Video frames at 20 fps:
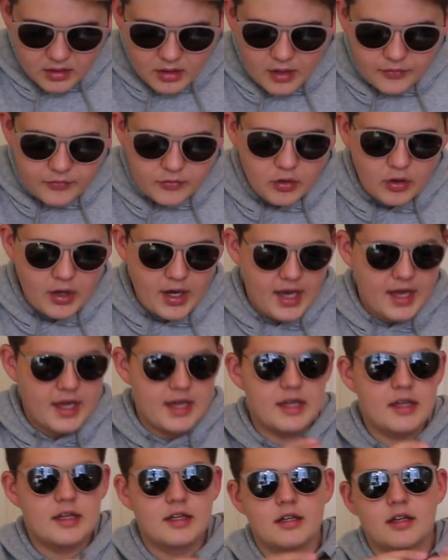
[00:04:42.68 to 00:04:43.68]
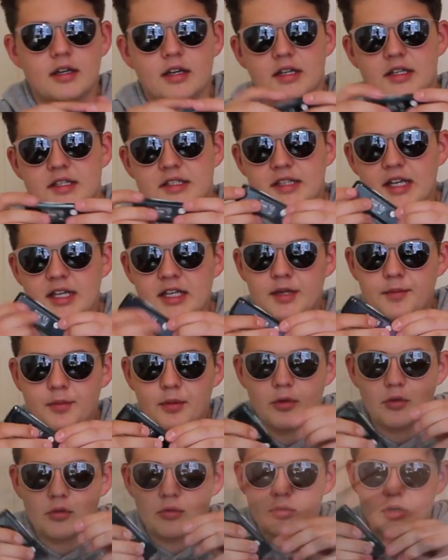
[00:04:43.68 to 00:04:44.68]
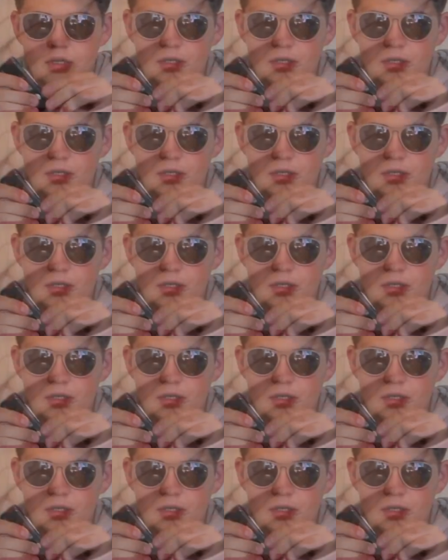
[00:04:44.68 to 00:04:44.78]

I've got a extendable